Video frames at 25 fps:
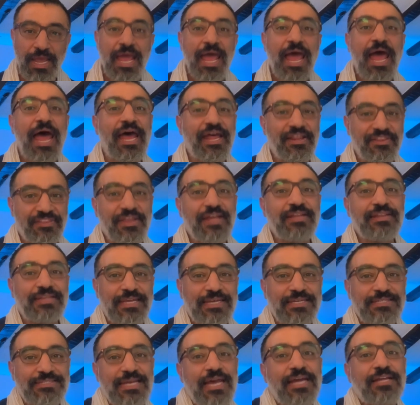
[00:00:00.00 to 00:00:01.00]
At that
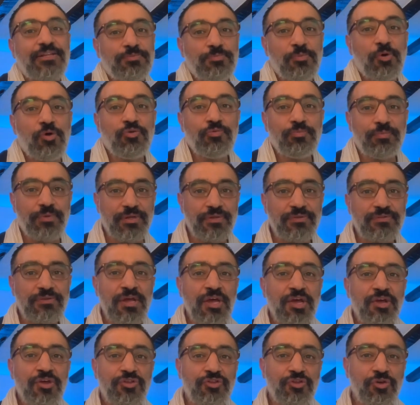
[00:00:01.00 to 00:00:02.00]
exact moment,
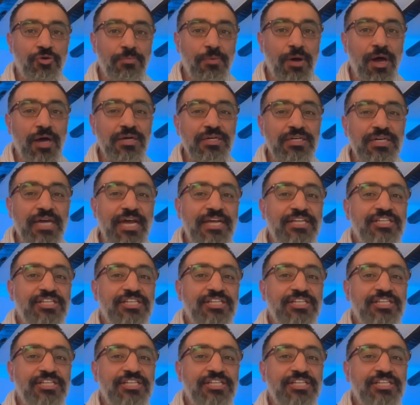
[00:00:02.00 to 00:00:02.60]
the monk